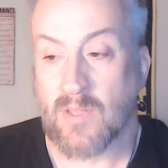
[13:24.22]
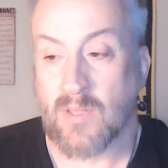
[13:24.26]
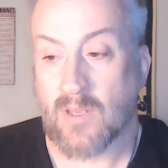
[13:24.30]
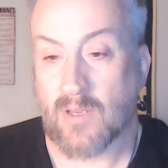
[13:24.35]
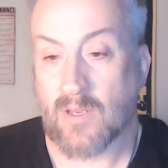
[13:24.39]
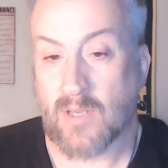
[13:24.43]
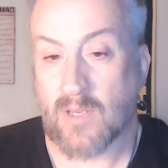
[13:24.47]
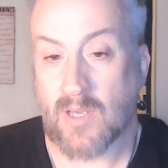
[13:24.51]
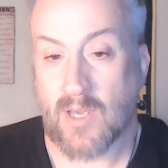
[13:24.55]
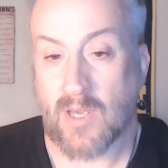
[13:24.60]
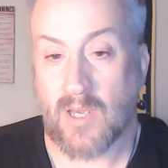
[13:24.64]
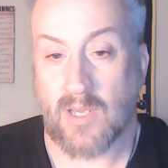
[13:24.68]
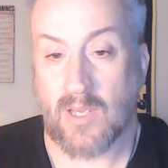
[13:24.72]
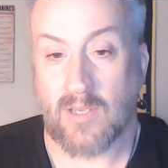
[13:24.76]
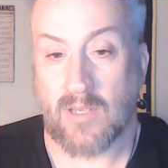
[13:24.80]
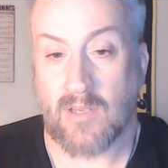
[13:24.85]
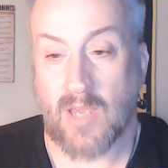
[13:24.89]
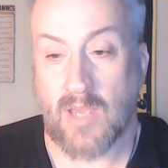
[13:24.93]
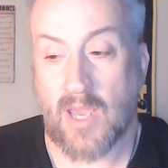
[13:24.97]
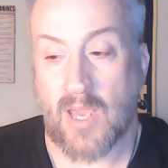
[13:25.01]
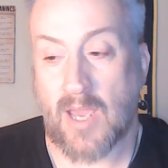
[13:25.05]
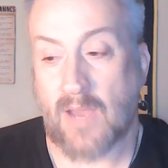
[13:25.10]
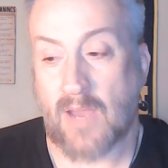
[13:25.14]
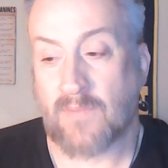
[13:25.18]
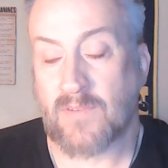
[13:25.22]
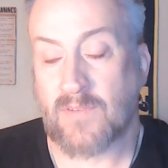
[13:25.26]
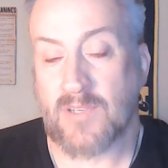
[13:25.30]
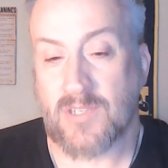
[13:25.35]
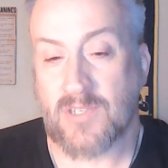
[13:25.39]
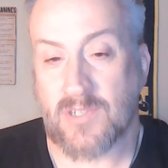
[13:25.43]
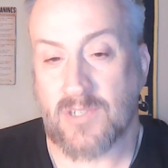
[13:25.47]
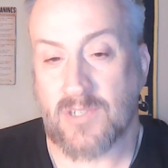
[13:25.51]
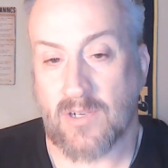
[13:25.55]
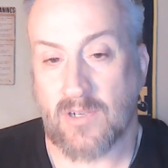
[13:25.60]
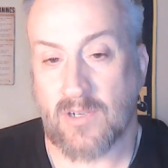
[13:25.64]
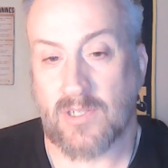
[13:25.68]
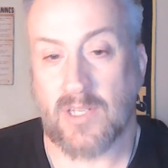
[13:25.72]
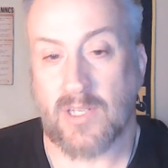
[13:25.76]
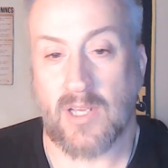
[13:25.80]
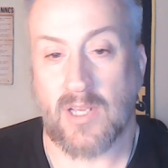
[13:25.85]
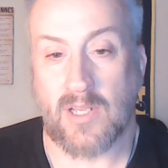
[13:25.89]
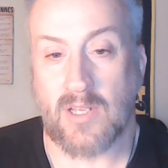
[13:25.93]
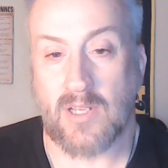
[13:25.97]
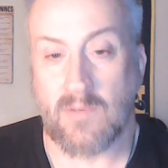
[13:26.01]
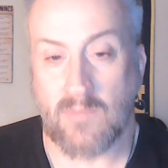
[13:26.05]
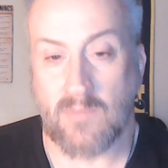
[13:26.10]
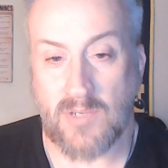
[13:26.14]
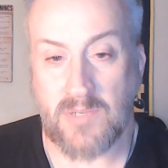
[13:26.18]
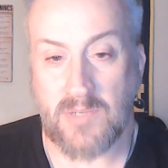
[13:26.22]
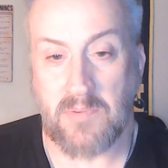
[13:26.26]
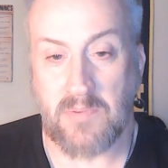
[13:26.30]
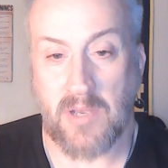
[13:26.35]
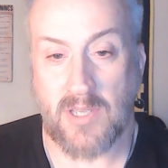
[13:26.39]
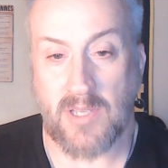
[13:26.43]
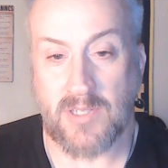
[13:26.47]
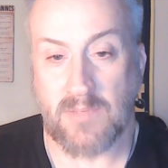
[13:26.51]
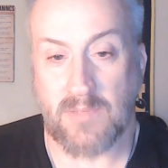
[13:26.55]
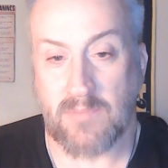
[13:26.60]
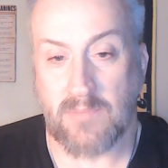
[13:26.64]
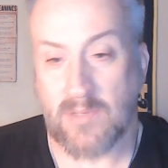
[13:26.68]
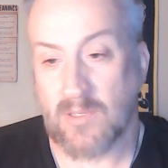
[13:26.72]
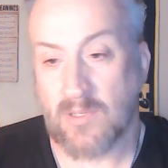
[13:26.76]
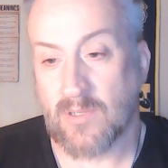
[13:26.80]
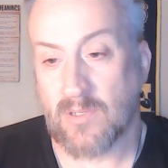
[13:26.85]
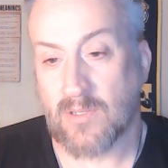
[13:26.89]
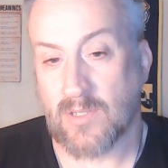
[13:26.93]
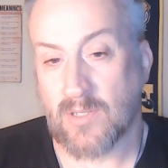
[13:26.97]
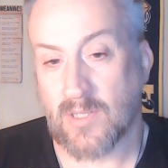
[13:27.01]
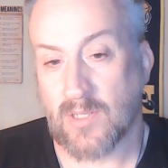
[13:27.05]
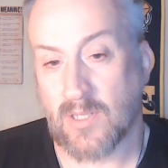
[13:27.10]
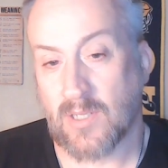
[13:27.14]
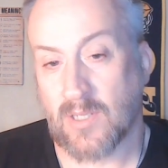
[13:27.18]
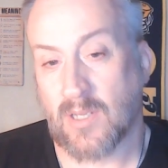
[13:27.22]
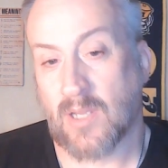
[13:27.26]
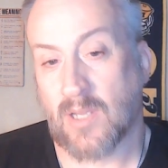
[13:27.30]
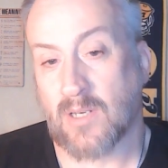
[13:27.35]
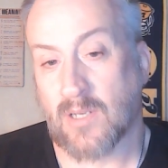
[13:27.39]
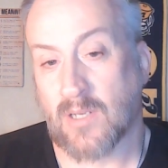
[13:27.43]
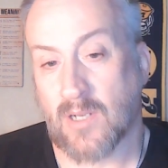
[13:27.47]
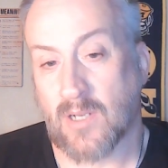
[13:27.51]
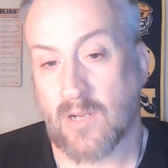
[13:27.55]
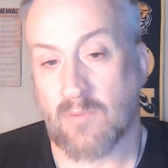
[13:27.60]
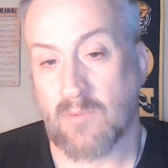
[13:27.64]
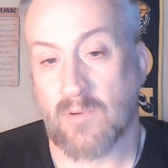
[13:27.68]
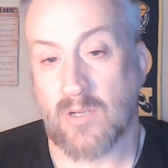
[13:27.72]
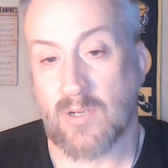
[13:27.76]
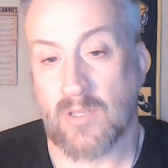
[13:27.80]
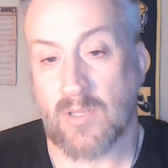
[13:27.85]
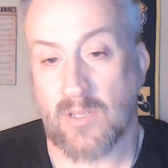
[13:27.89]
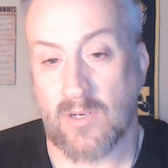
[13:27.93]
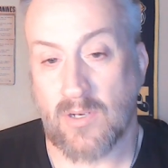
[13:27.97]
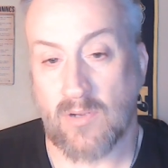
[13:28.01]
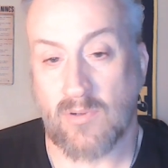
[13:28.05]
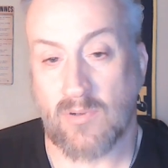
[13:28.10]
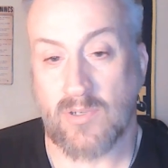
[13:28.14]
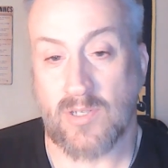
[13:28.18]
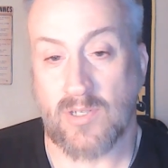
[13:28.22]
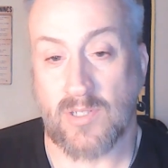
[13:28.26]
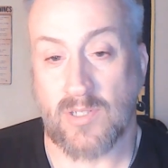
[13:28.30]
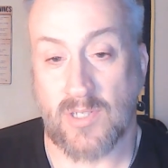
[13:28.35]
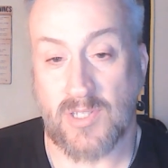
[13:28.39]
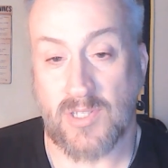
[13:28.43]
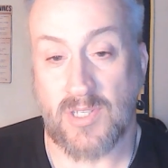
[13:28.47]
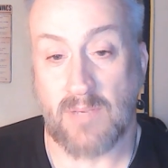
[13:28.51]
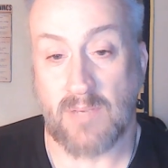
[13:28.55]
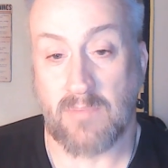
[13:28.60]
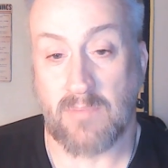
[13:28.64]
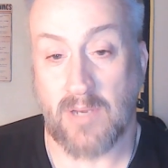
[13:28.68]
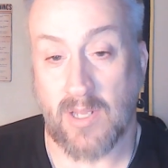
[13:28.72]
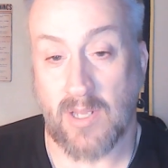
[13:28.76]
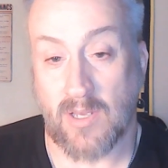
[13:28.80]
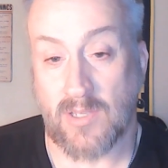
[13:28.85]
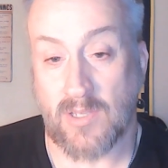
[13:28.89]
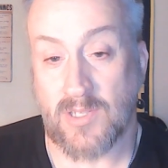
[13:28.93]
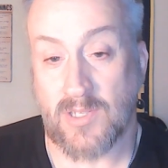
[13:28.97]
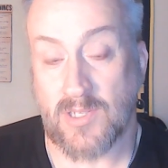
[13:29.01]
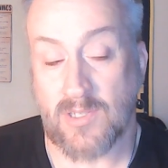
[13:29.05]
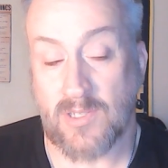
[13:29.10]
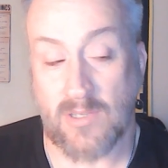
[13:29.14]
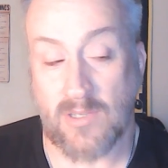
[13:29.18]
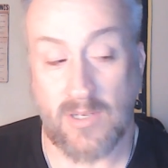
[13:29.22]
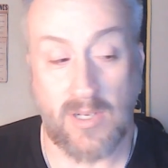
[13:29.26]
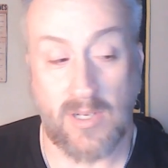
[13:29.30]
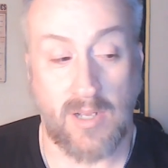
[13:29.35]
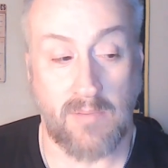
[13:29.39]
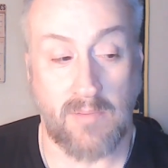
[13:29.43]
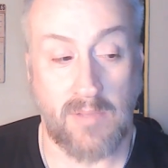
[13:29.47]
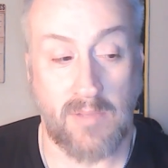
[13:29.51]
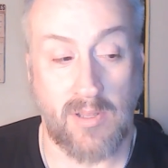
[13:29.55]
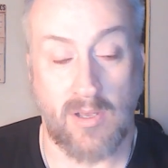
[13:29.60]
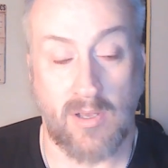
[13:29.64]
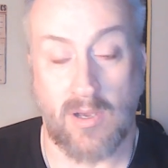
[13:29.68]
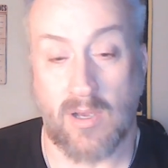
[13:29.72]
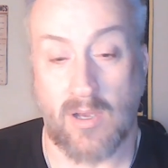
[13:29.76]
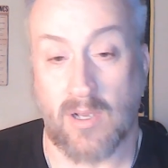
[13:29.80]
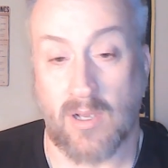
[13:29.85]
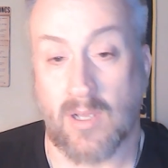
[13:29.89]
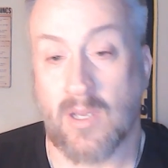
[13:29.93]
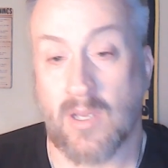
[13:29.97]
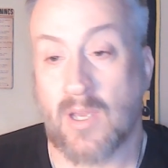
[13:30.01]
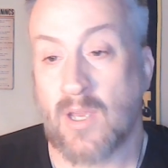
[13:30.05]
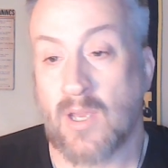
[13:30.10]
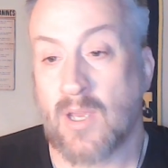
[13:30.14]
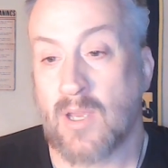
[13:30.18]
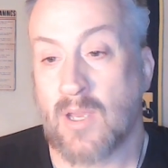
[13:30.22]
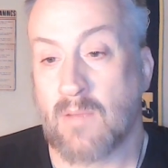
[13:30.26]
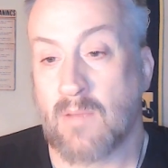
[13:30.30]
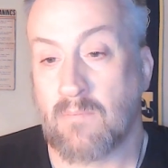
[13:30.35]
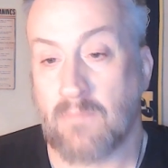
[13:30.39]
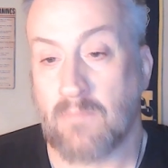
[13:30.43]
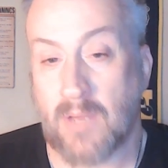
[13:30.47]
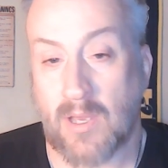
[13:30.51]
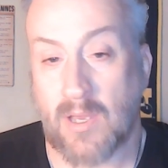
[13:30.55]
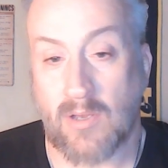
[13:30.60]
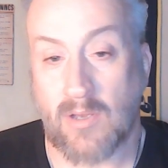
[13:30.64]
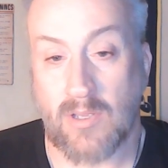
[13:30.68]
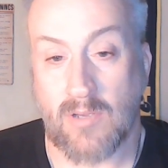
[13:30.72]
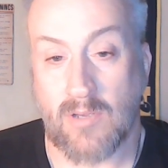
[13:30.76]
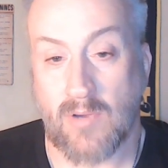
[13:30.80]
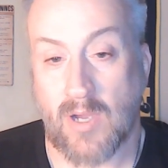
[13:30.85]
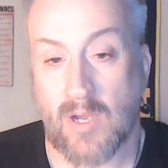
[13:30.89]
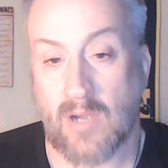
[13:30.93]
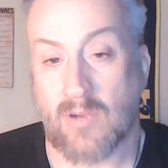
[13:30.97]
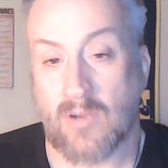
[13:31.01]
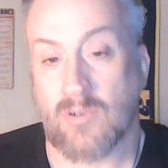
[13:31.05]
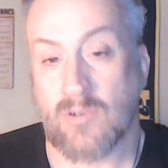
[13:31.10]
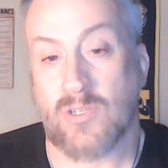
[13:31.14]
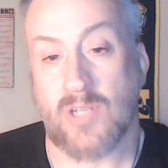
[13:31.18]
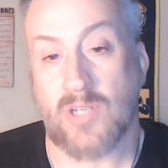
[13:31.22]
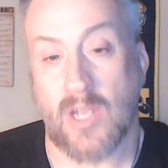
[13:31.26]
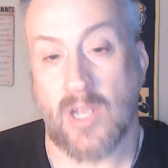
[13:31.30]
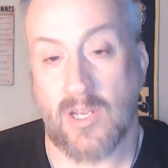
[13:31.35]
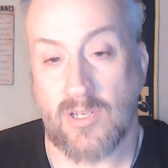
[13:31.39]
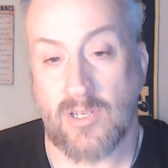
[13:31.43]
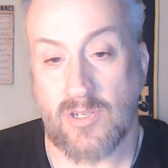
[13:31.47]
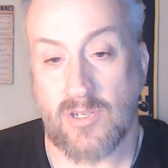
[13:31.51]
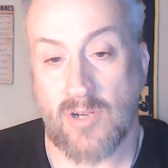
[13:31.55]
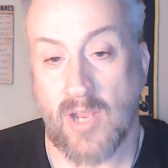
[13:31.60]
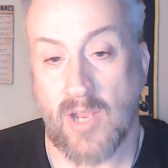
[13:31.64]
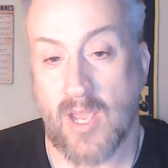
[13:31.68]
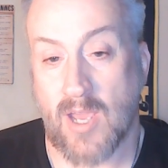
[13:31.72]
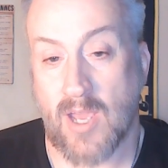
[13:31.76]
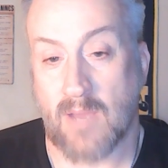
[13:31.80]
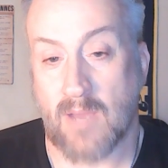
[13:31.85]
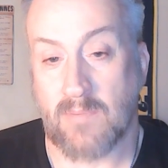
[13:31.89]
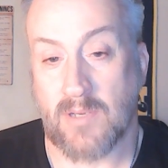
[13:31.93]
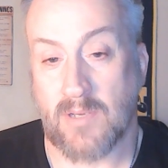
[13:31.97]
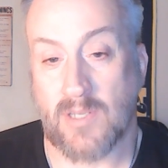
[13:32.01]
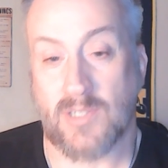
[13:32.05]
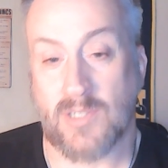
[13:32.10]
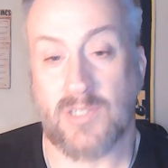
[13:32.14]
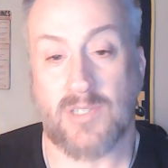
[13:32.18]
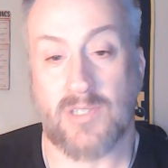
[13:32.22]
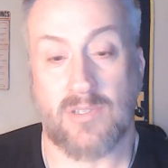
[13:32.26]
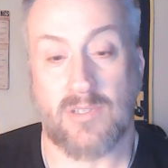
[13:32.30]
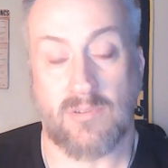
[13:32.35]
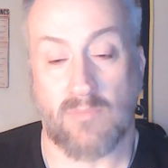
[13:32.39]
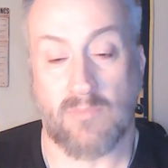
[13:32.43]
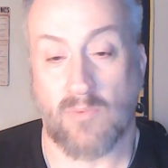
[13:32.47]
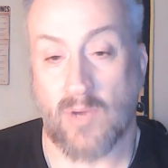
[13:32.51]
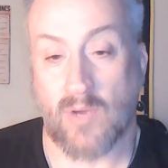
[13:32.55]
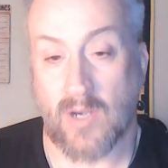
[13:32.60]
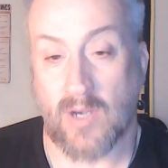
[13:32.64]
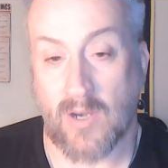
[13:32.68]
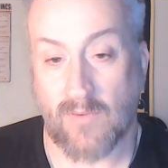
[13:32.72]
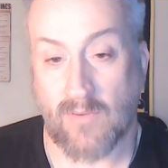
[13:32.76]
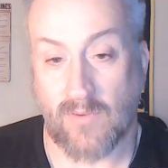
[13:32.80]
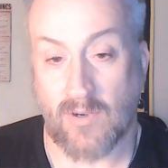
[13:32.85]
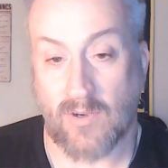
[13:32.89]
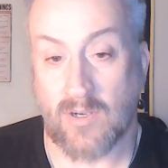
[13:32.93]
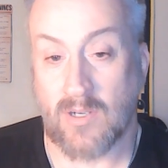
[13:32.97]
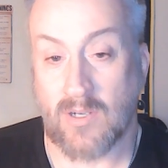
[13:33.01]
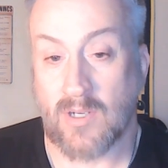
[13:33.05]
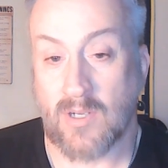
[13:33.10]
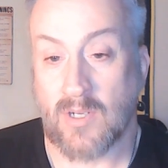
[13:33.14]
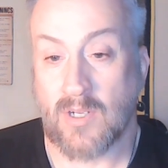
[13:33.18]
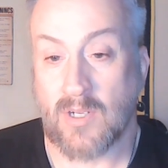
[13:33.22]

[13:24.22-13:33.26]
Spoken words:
Okay, you have to start taking responsibility and get rid of the notion that somebody else is going to come along, bail you out, change your habits, whatever.